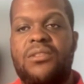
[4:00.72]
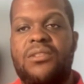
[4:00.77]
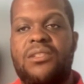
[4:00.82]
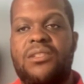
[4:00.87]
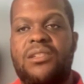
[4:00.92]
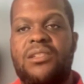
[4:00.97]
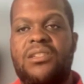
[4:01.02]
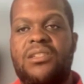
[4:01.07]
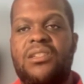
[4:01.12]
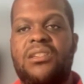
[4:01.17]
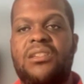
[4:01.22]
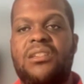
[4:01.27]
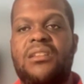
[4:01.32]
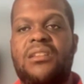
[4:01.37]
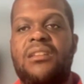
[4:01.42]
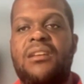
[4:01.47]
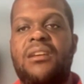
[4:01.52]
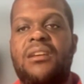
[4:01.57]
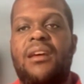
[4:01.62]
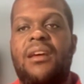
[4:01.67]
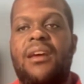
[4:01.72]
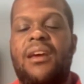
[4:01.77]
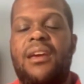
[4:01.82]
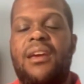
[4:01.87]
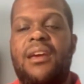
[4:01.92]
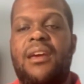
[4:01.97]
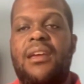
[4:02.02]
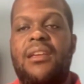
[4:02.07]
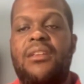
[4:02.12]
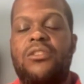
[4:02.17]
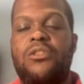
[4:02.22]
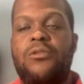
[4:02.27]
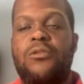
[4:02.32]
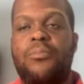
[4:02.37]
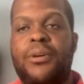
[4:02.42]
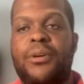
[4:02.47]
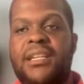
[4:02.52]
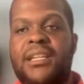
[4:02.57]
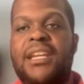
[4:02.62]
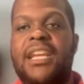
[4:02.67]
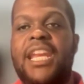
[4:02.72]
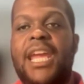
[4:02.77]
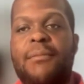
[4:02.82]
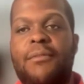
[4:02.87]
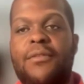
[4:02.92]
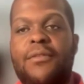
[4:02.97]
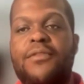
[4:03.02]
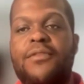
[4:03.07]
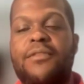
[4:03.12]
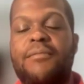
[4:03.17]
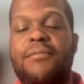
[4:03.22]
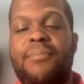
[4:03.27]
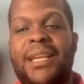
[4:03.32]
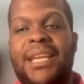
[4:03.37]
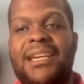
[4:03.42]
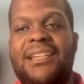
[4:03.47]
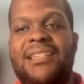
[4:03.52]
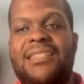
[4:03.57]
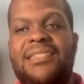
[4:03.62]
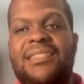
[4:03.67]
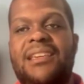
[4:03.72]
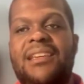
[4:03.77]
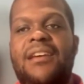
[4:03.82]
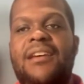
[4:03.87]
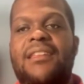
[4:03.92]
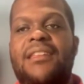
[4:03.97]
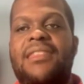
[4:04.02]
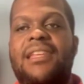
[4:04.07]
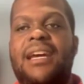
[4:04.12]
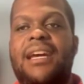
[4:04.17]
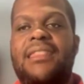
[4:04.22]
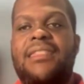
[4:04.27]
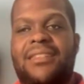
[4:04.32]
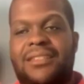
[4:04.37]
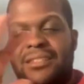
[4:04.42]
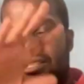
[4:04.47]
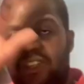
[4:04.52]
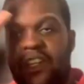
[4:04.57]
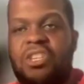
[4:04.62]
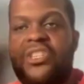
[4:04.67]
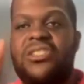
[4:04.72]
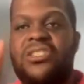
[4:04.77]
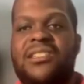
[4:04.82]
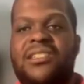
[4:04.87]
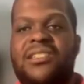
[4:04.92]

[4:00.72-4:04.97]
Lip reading: a search engine and you put in a name of a place, that the search